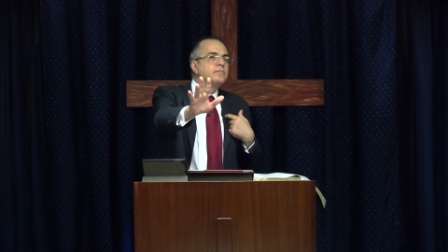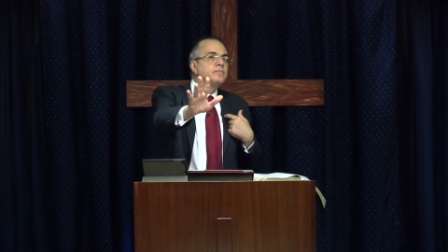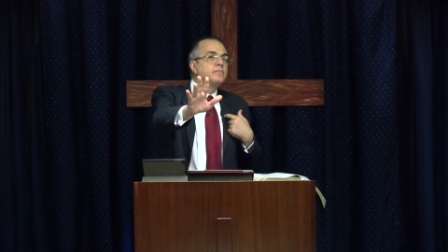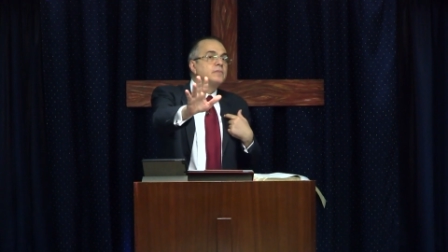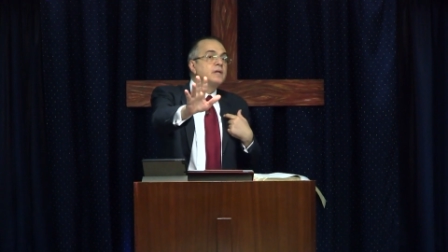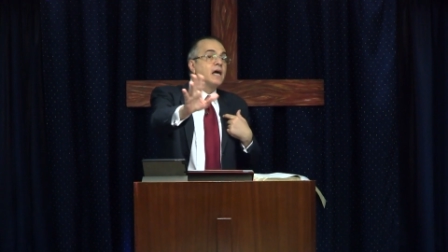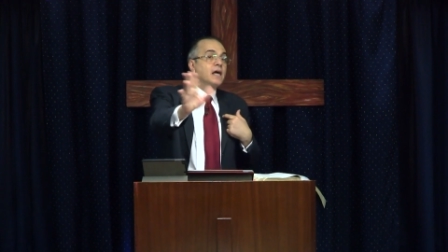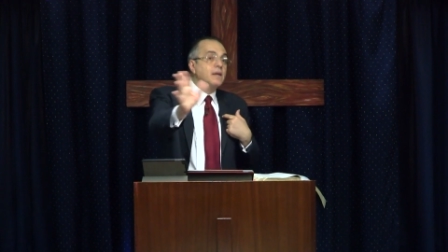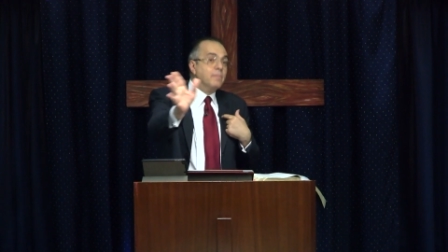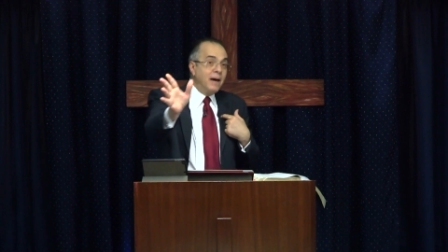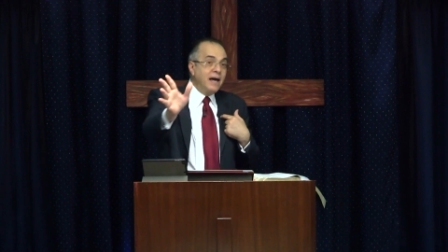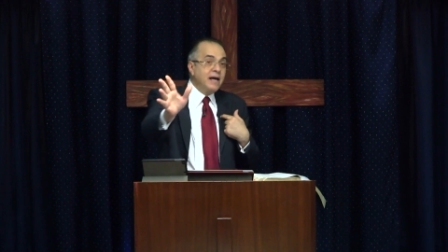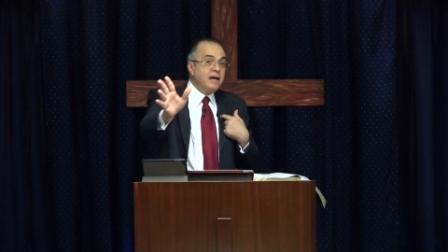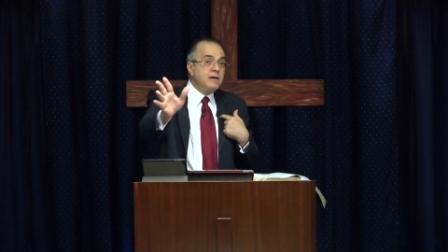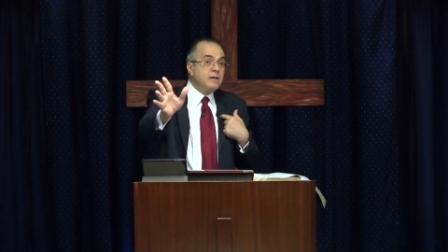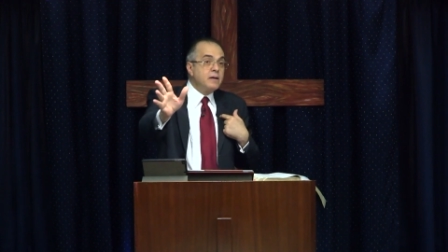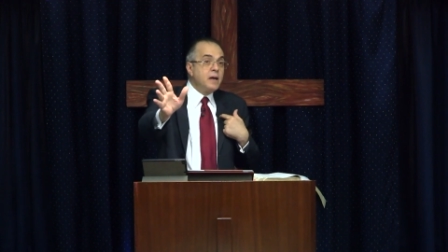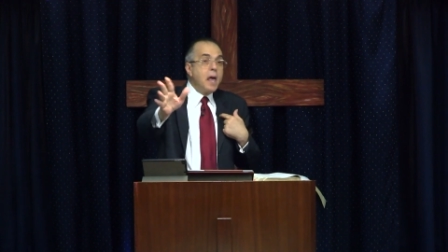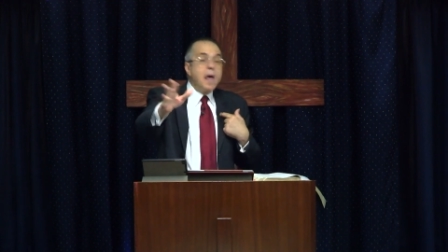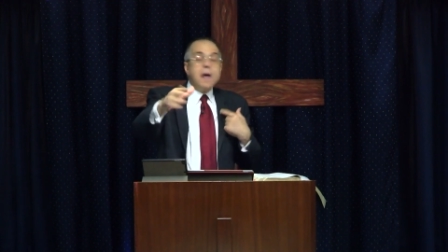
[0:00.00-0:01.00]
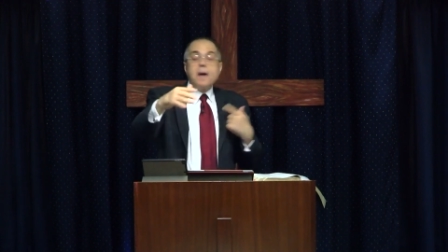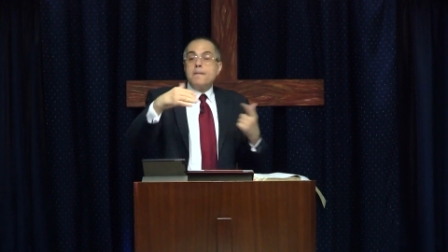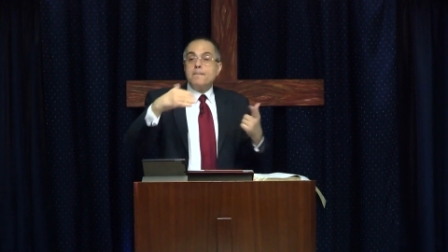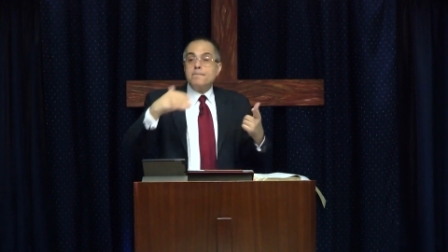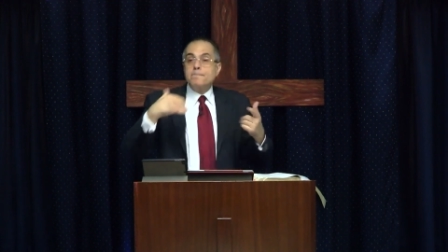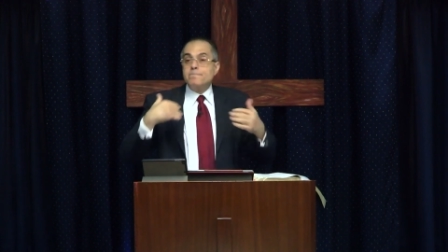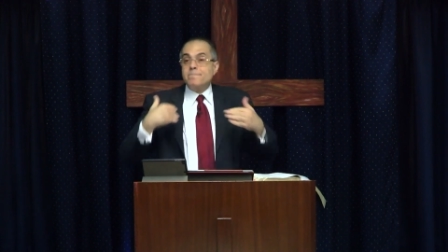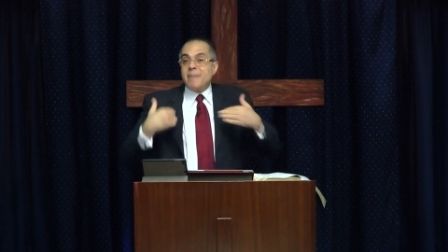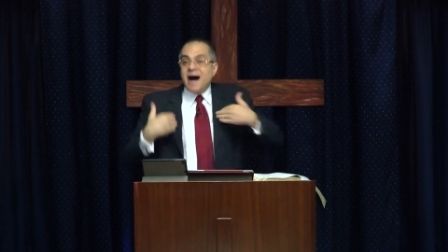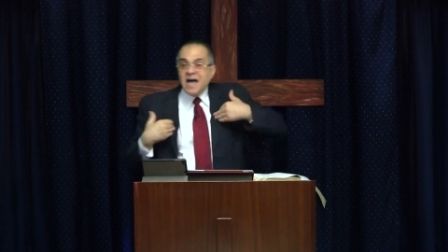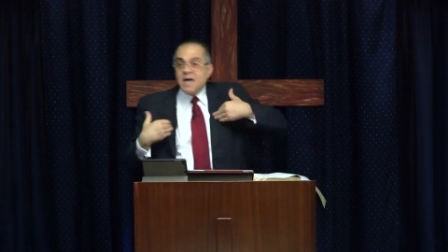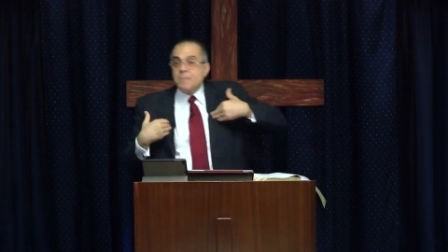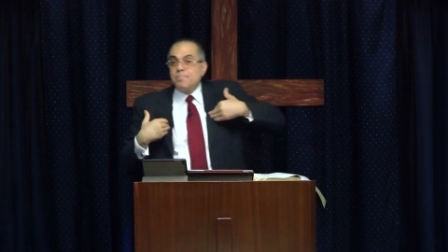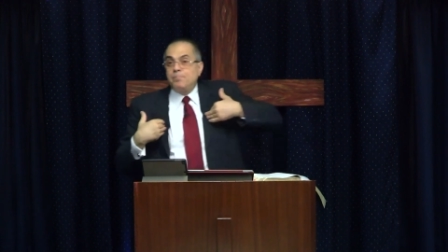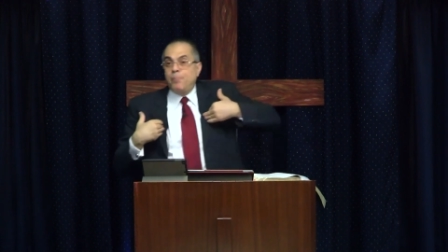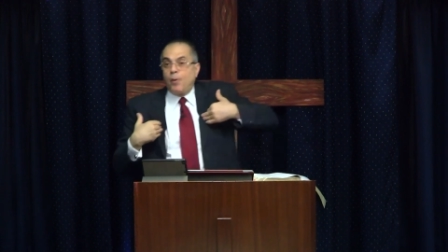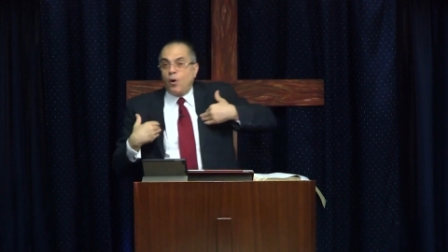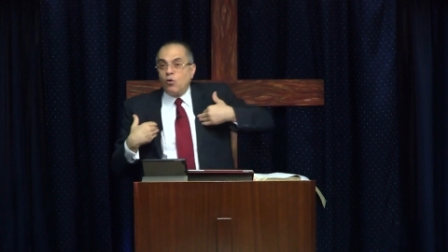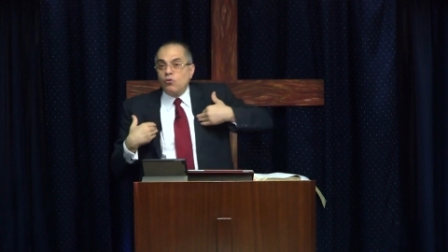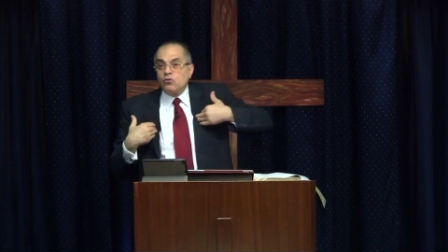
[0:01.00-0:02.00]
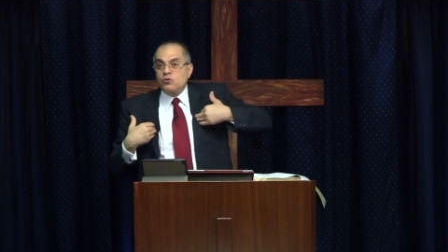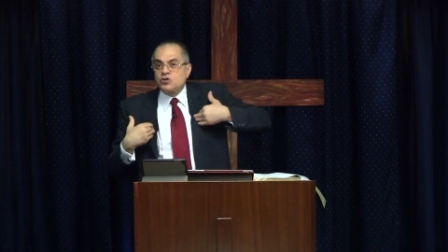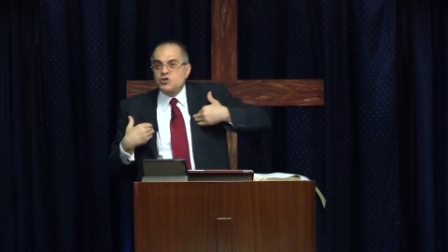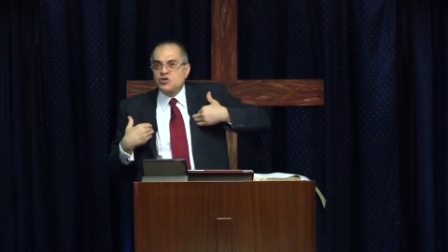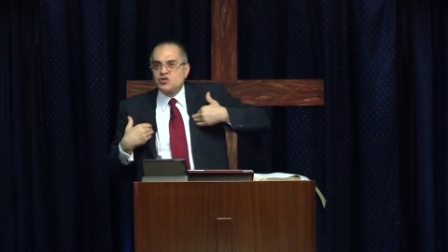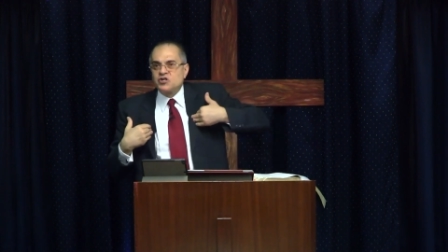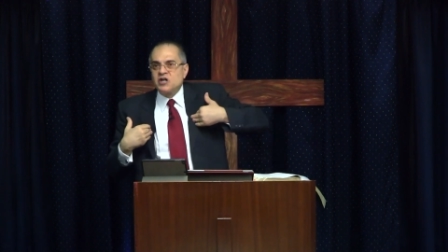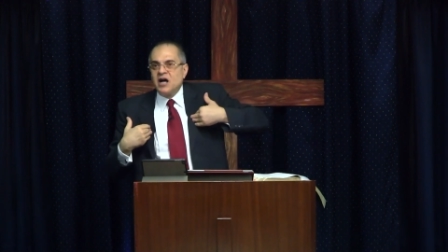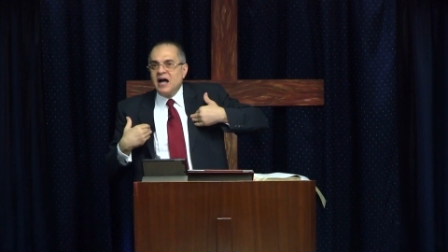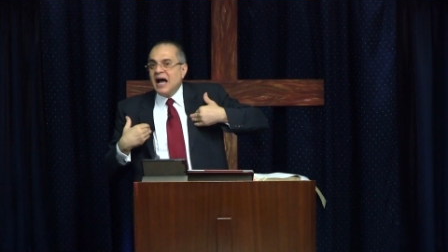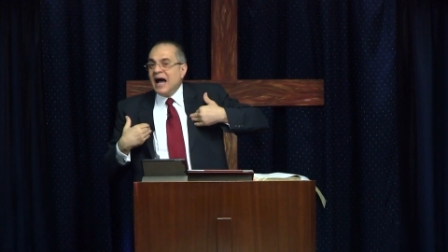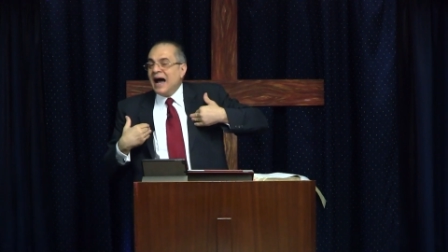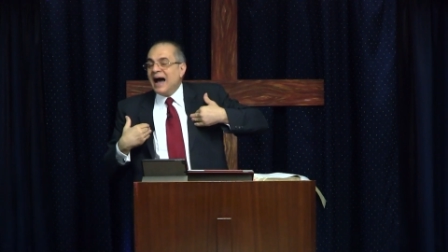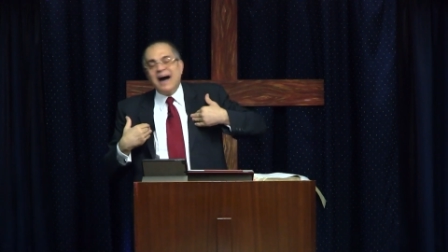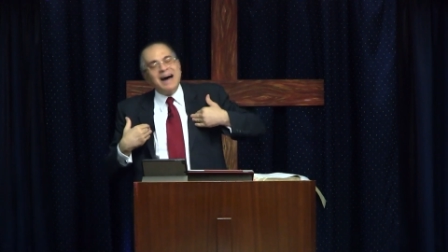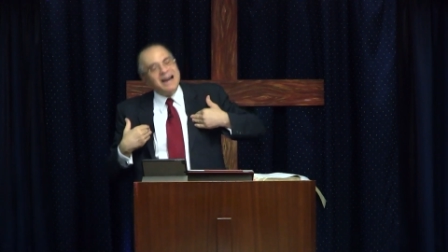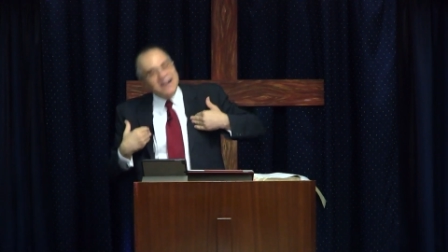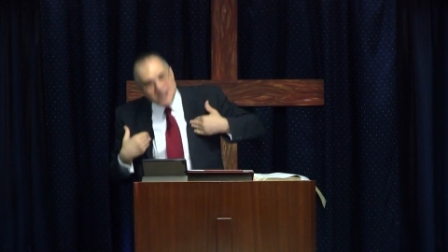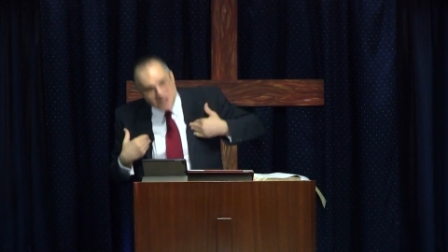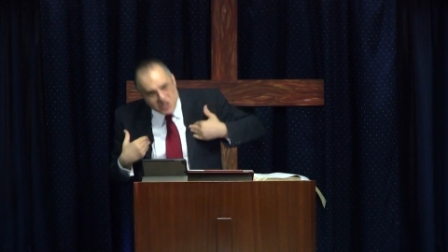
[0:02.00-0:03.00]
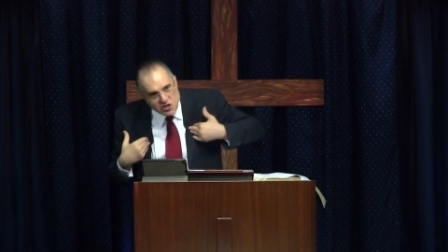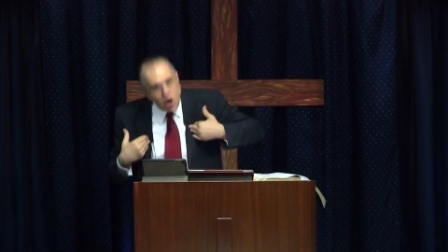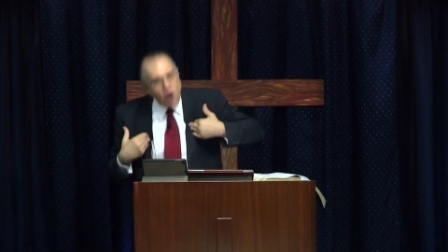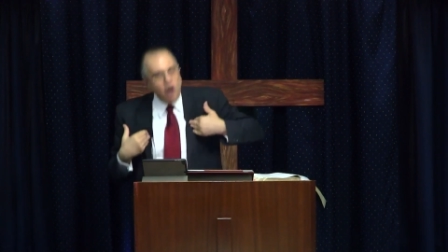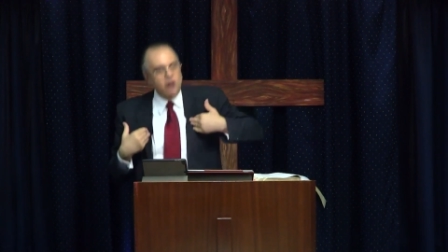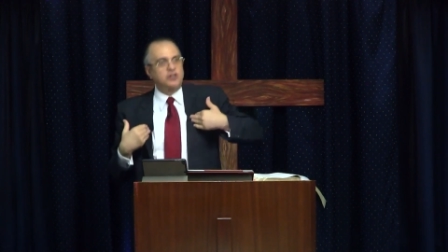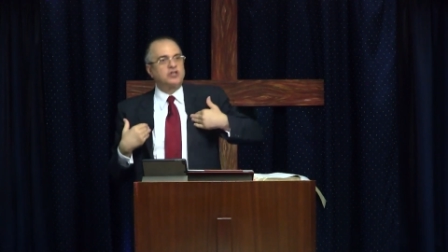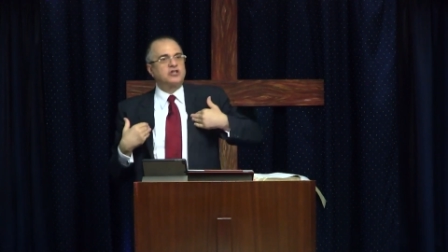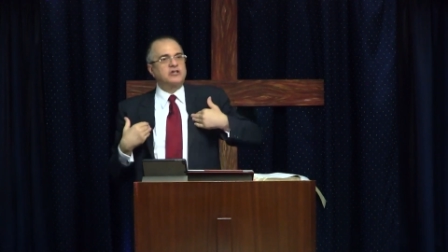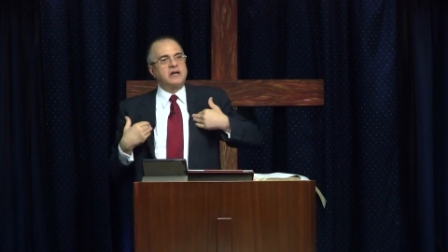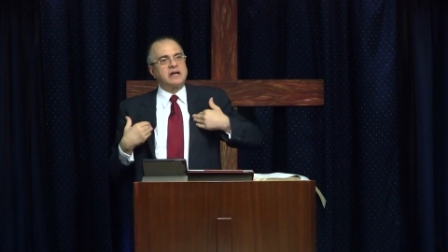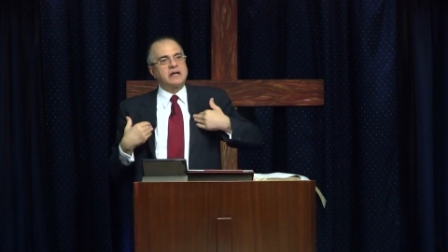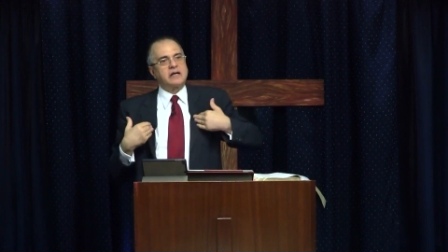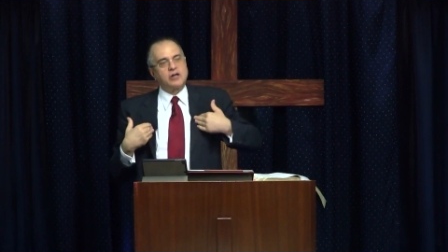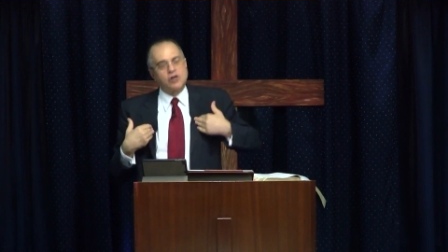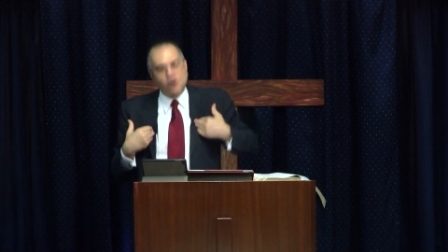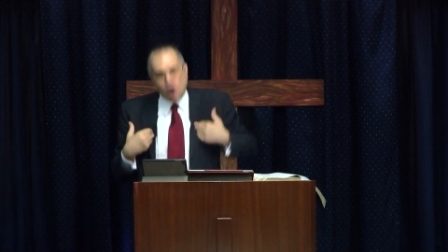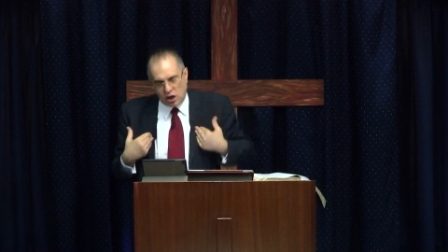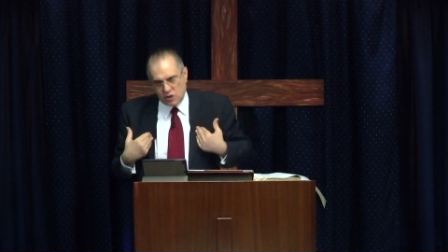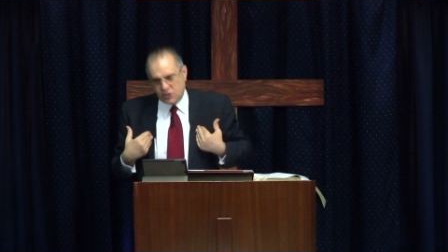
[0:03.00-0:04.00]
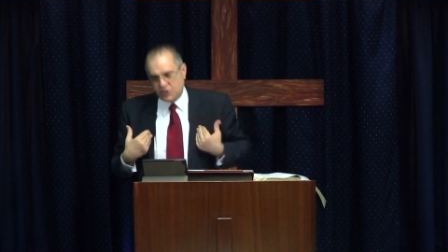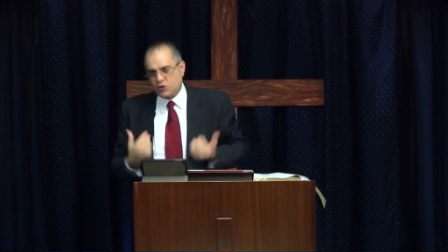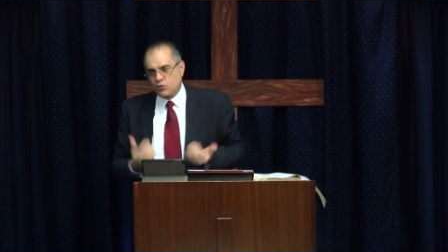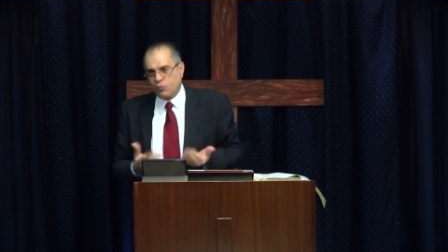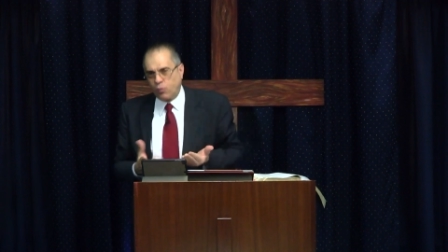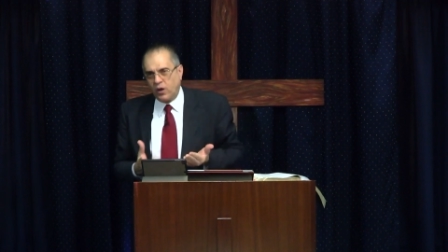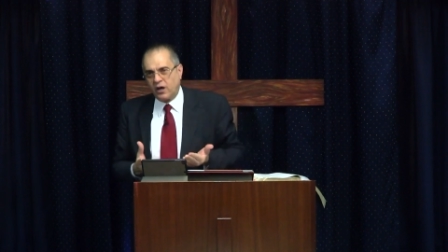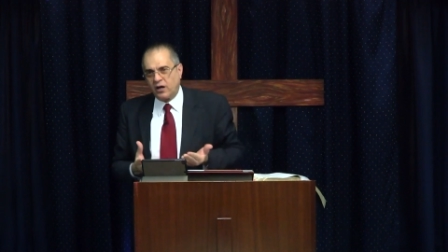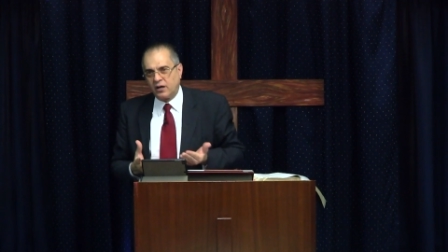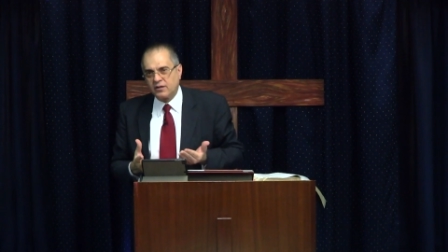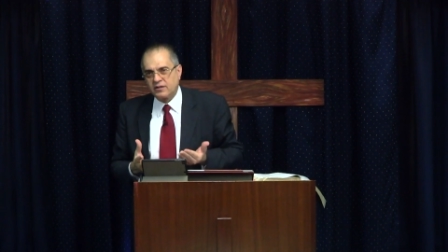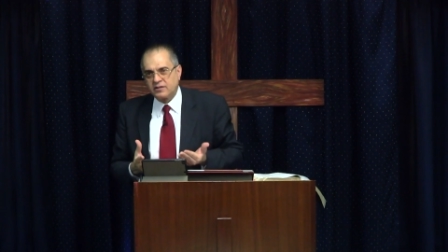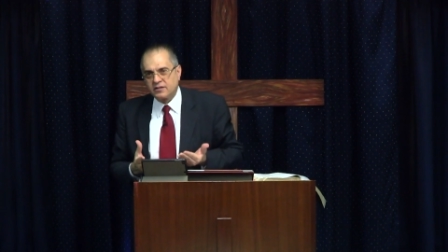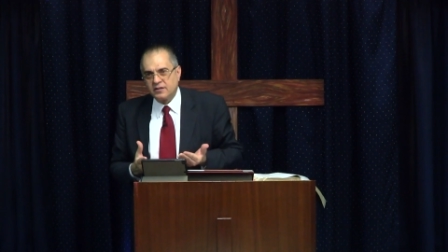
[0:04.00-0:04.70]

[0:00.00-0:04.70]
Amen. My books are not God's word.